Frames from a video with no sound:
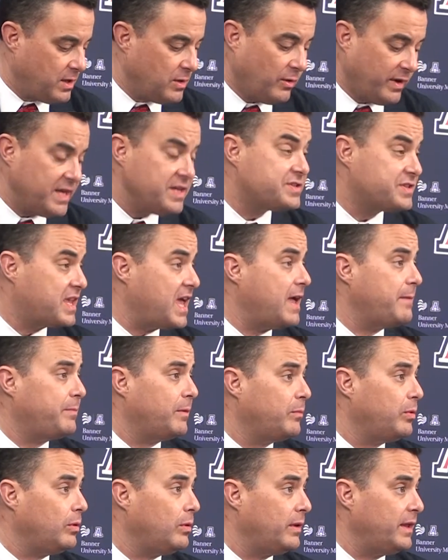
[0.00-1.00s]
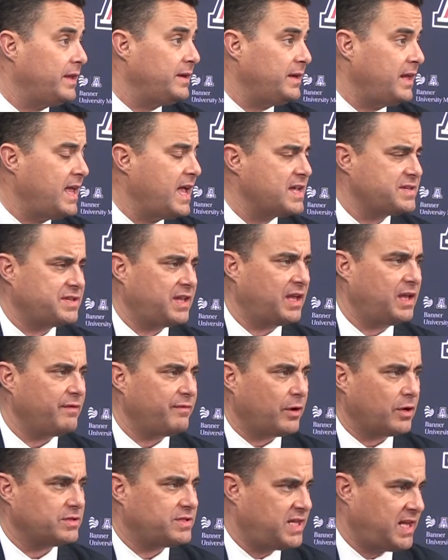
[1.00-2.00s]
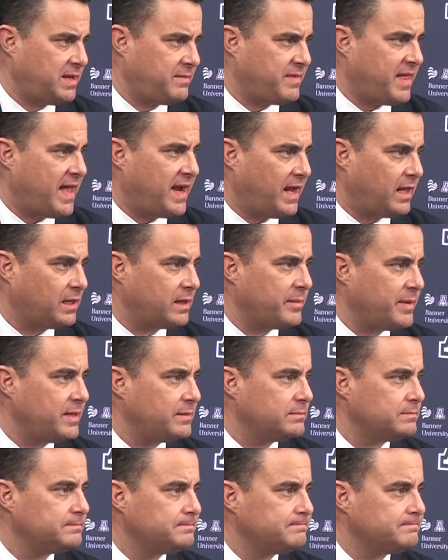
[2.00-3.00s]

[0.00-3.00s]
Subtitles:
You know, he's capable and he has to give our team that element.